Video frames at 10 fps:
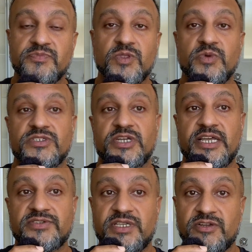which
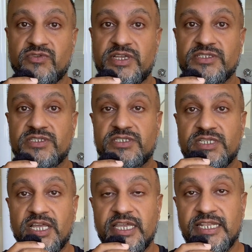has increased
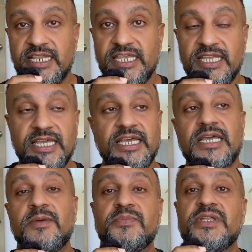slightly,
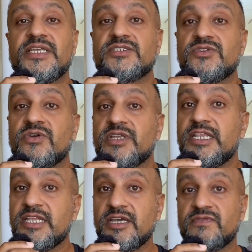but it's not
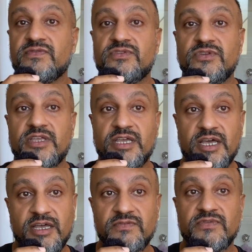enough to
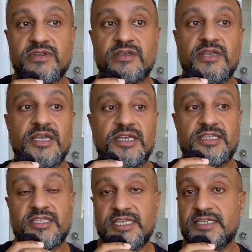cover
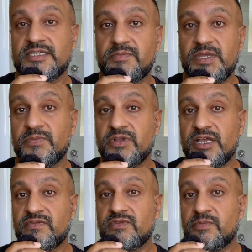the things that people
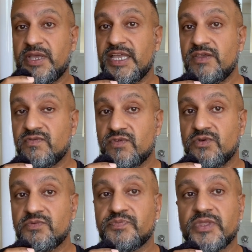have to pay
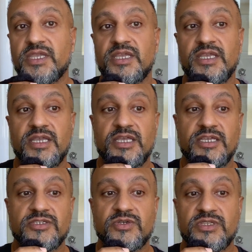for.
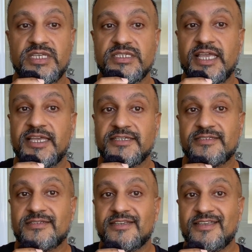So in this
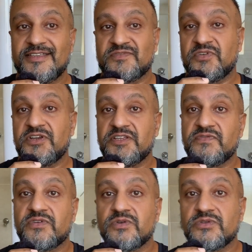case, it's very
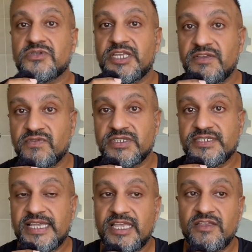difficult to even
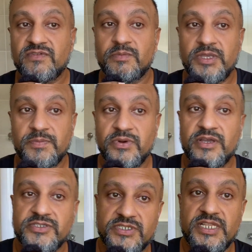save, and people
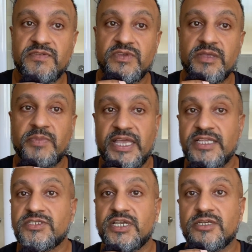are just living
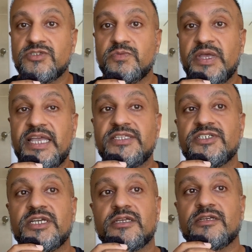paycheck to
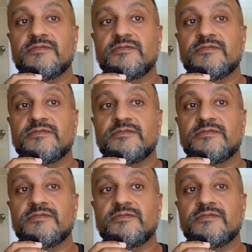paycheck.